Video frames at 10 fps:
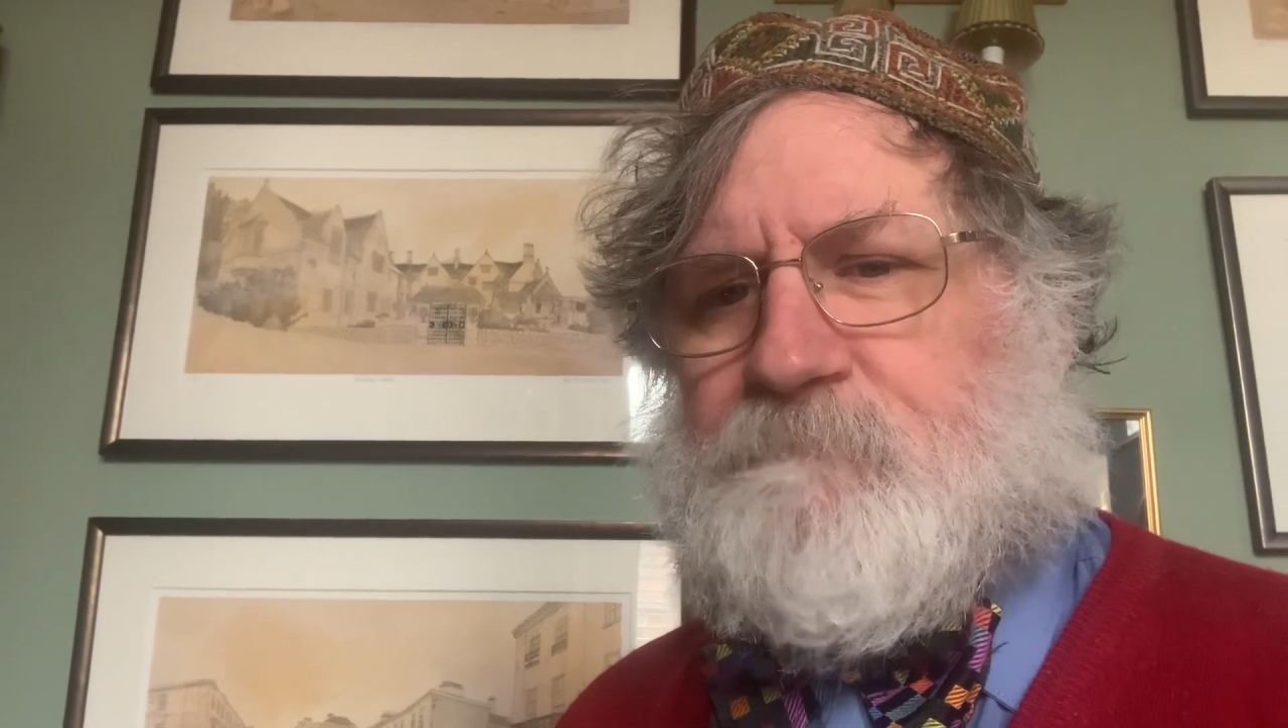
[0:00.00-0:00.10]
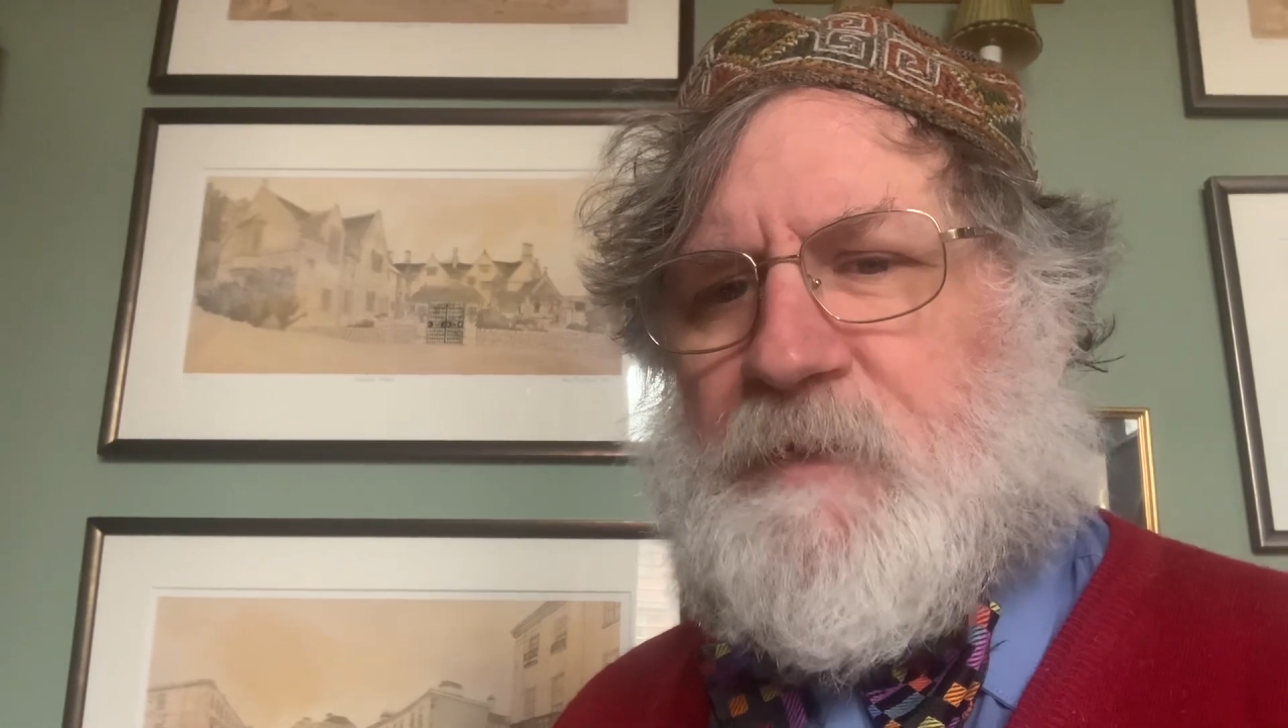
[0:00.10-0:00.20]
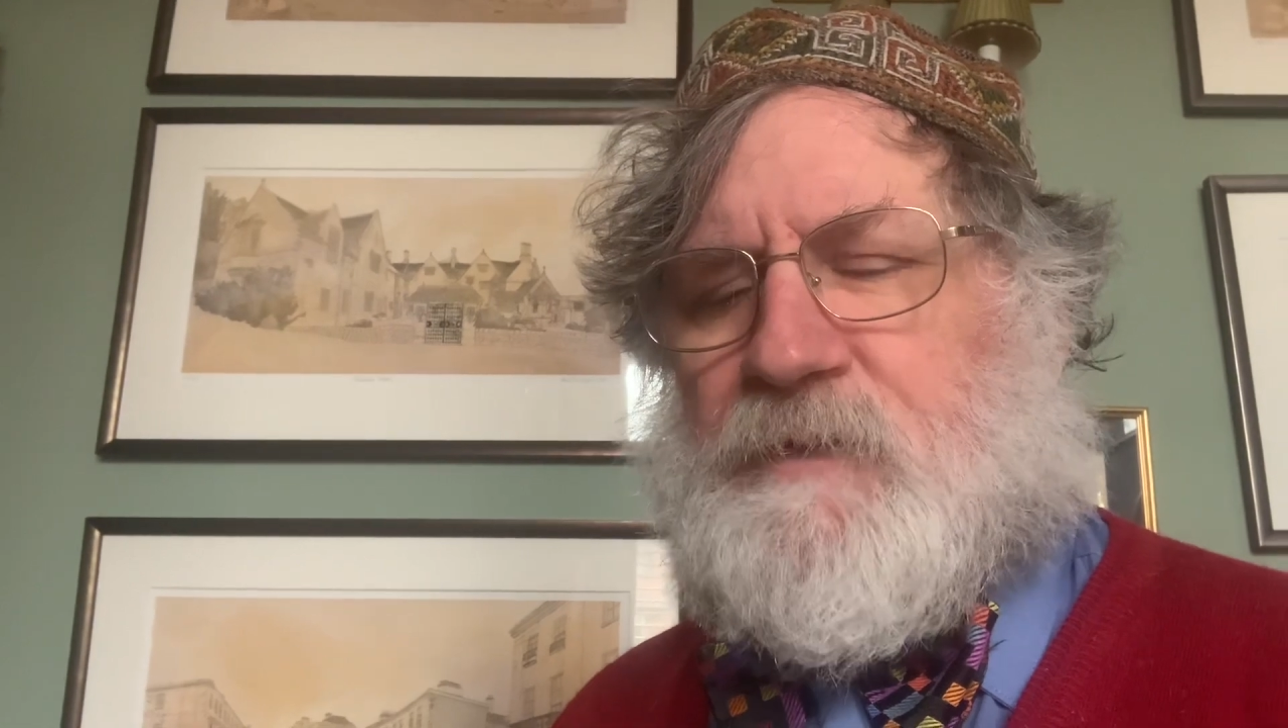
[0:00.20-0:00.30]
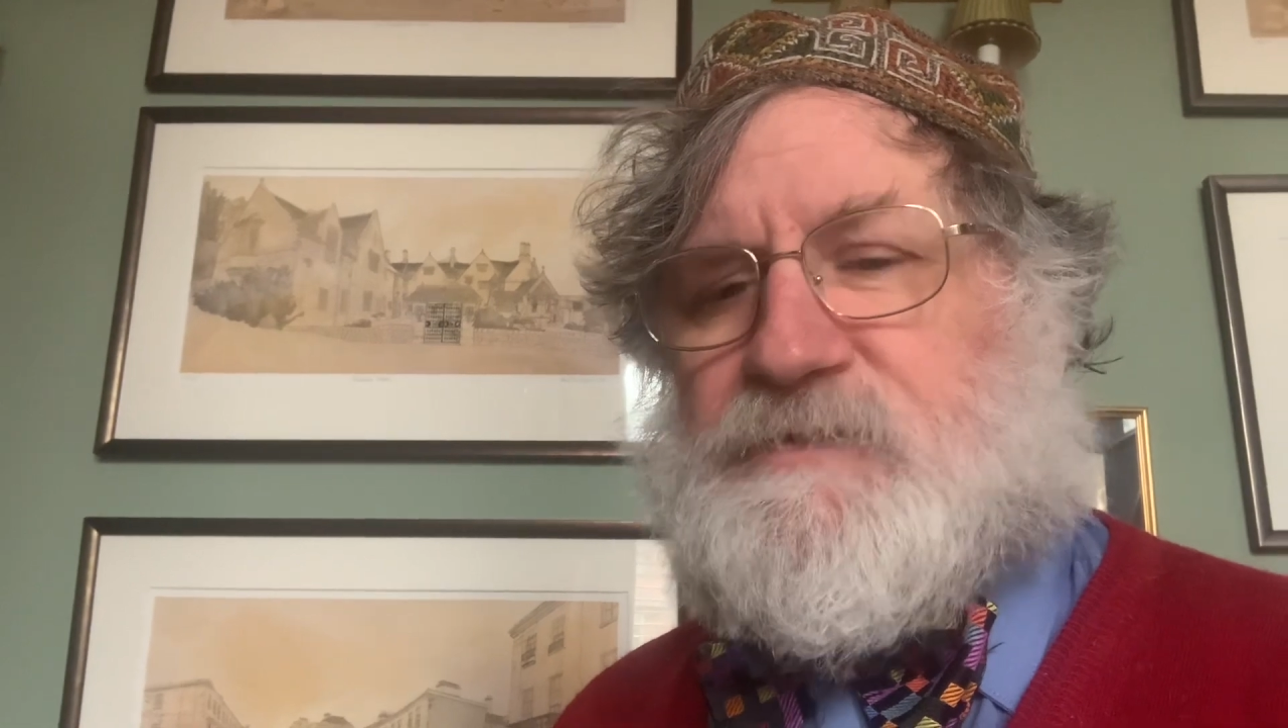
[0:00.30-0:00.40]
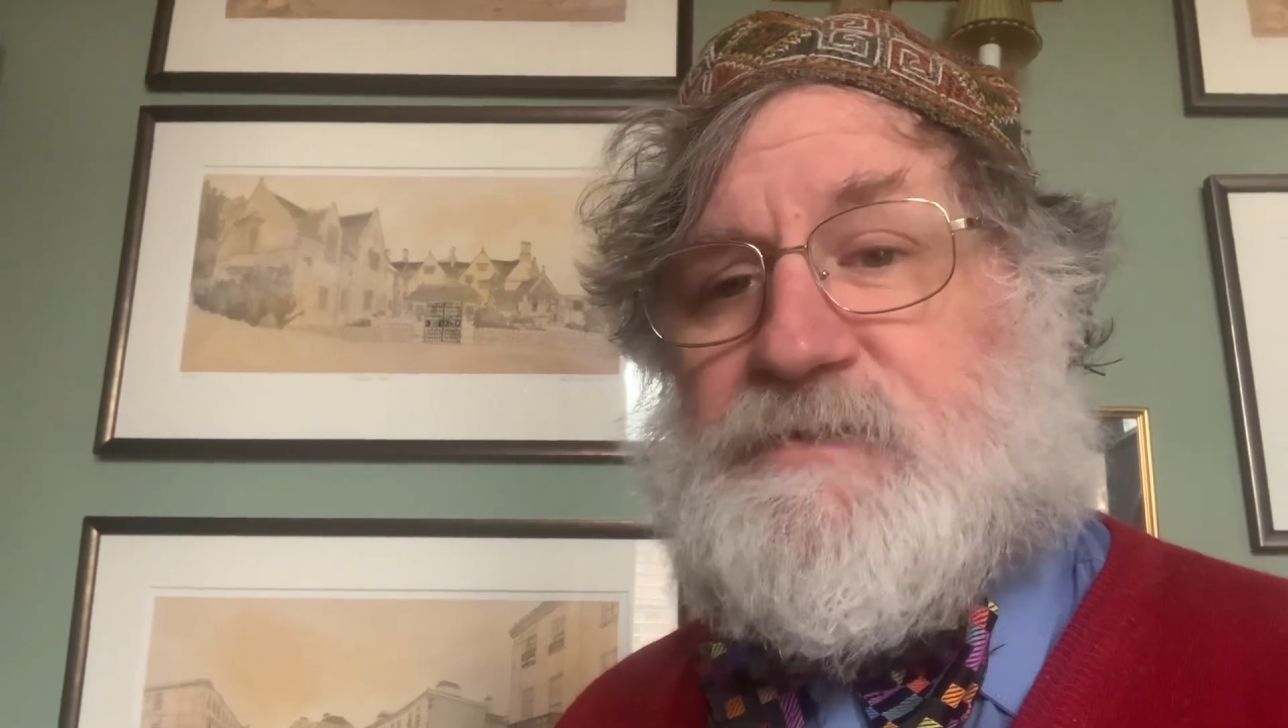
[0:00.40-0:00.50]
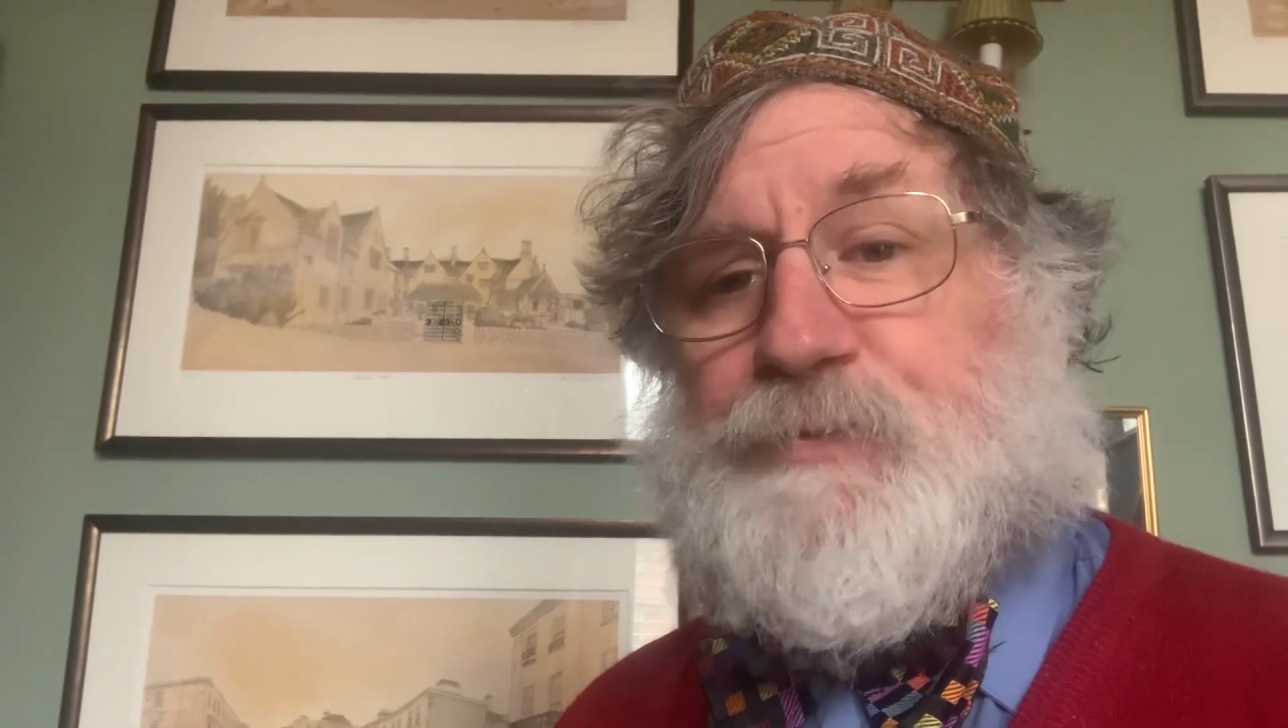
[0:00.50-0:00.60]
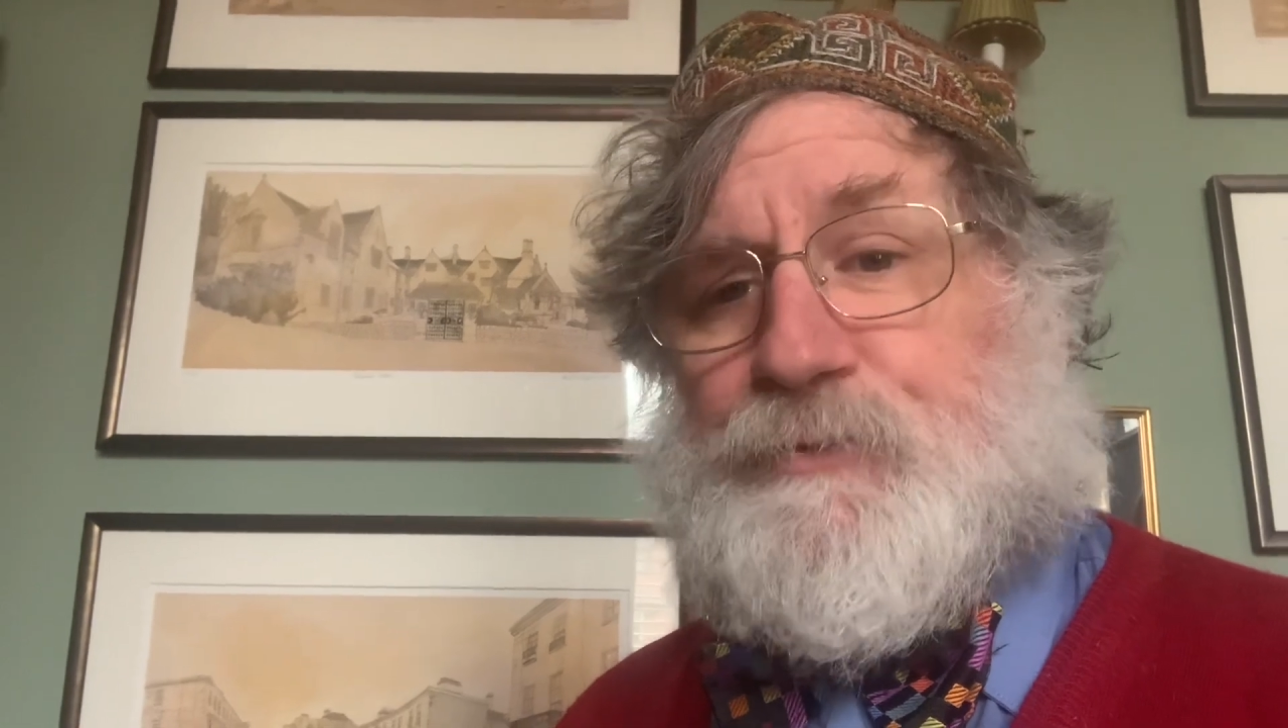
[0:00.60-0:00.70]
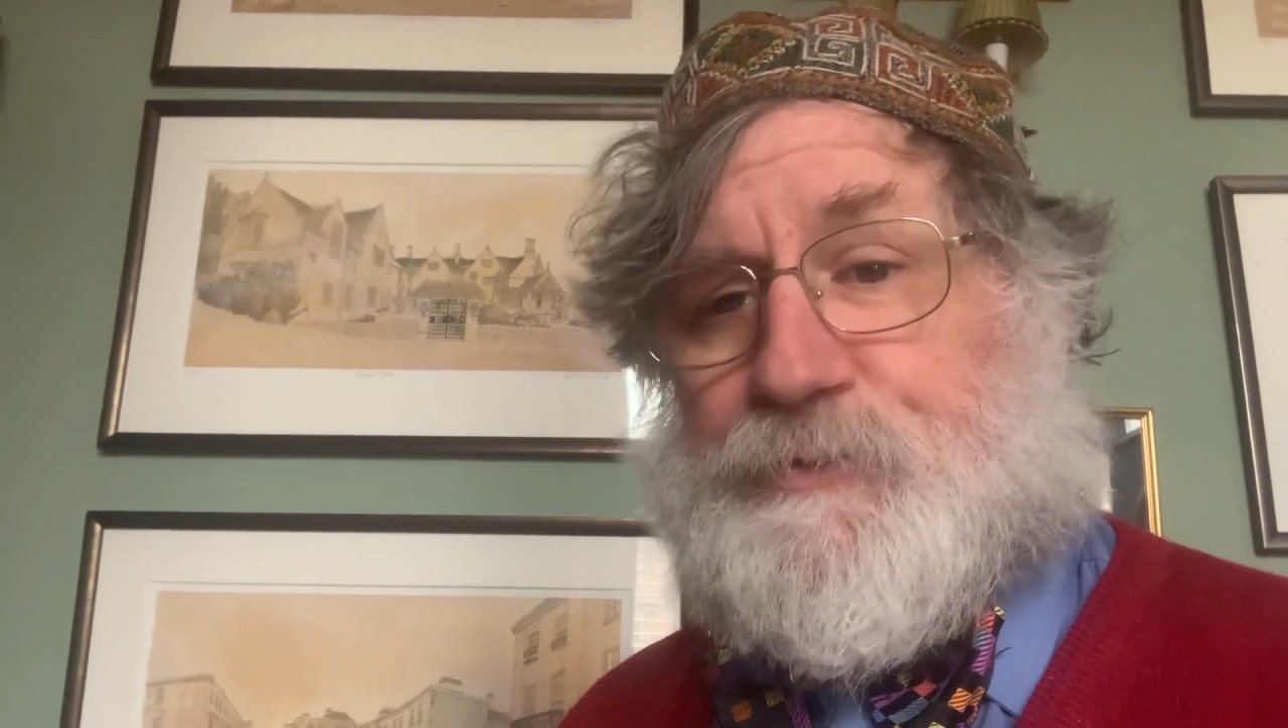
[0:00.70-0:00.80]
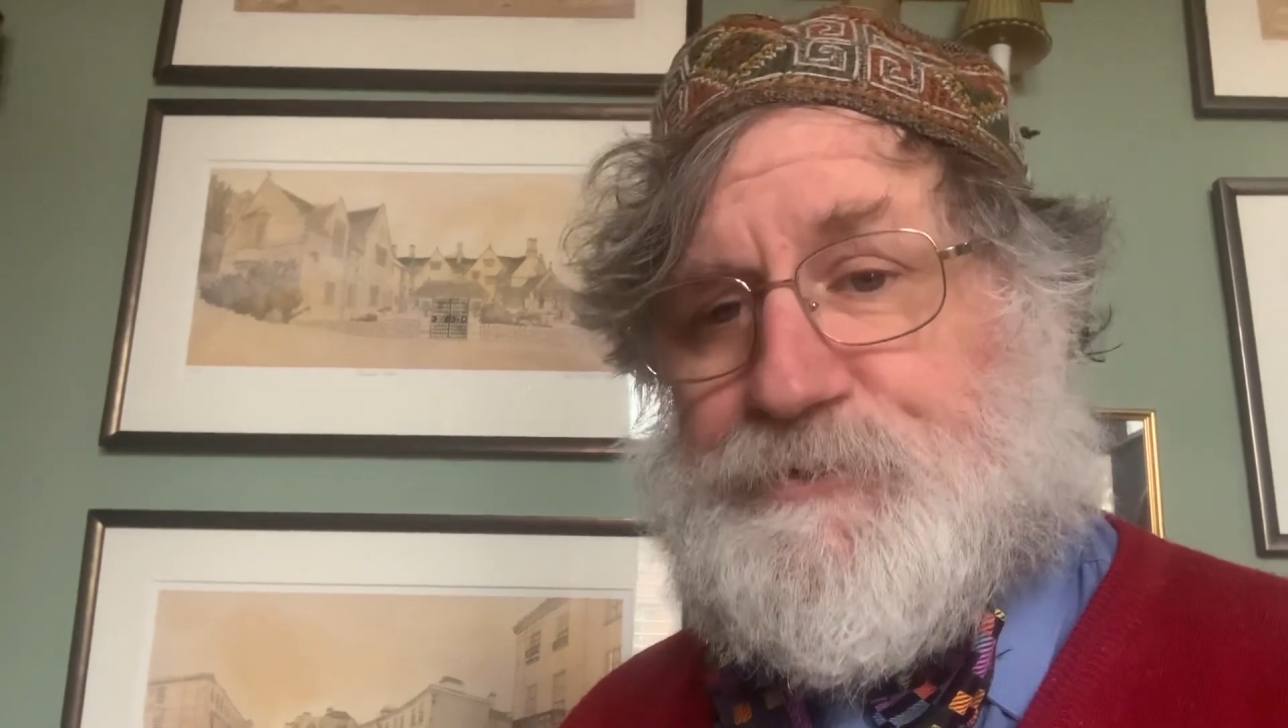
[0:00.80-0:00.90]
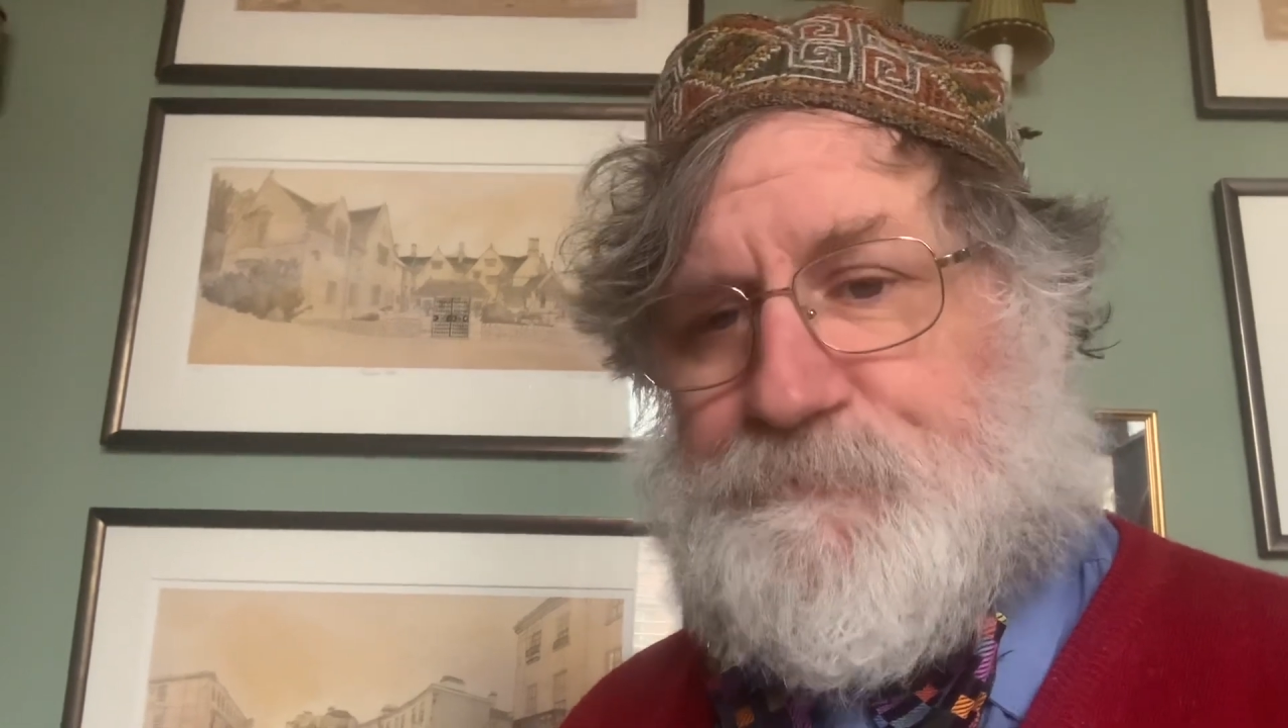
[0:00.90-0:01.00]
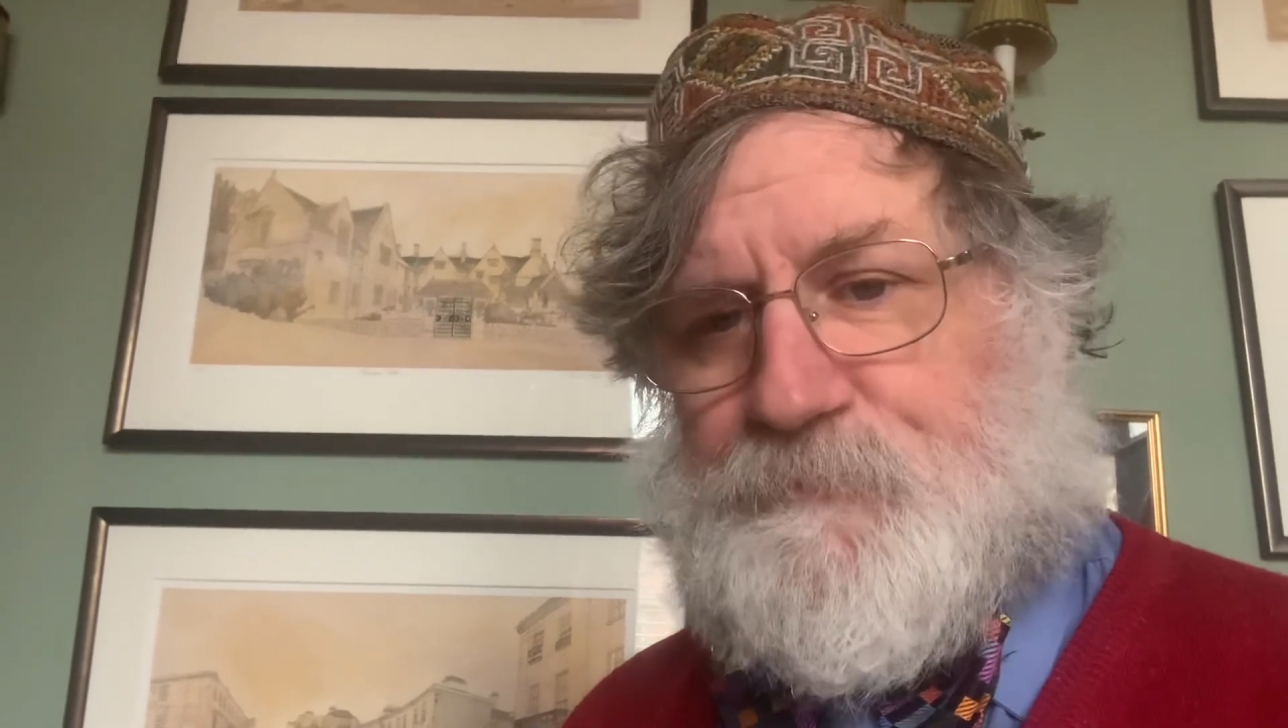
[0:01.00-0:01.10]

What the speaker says: her support